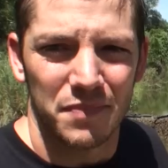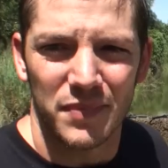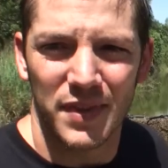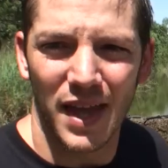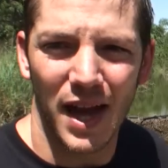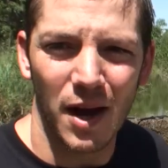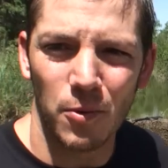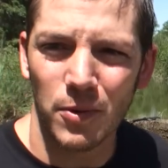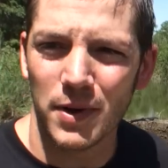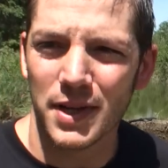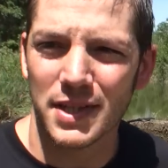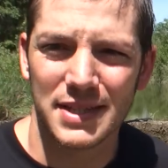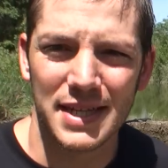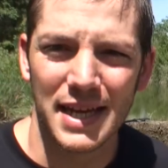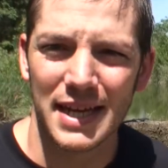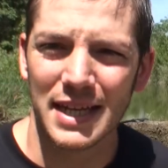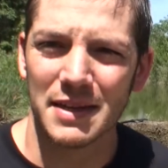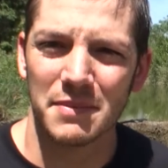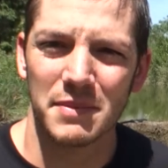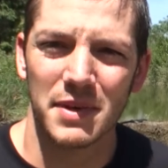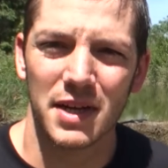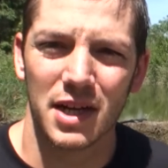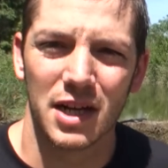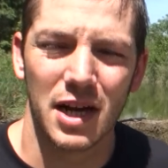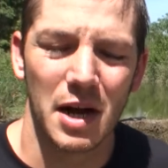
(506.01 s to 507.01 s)
that would have
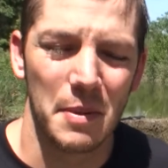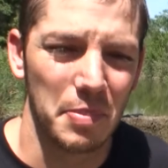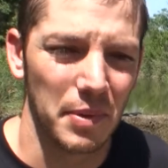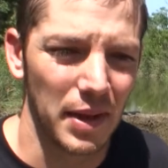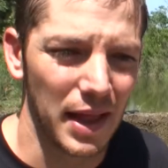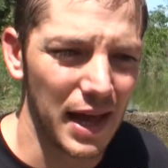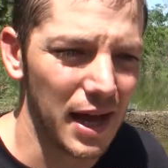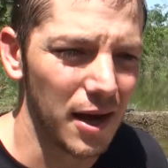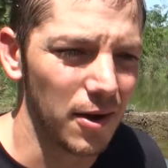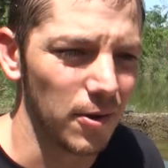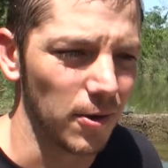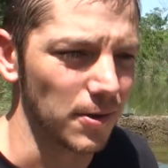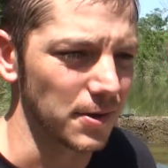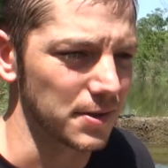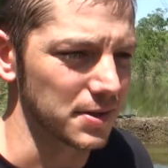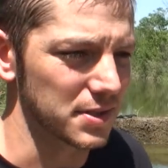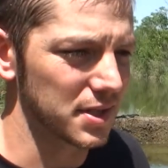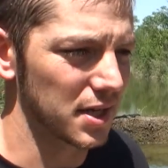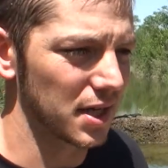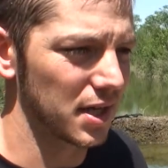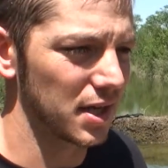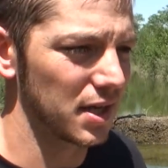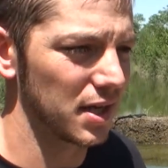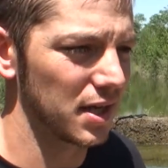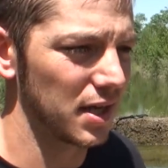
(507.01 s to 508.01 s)
taken me a couple hours.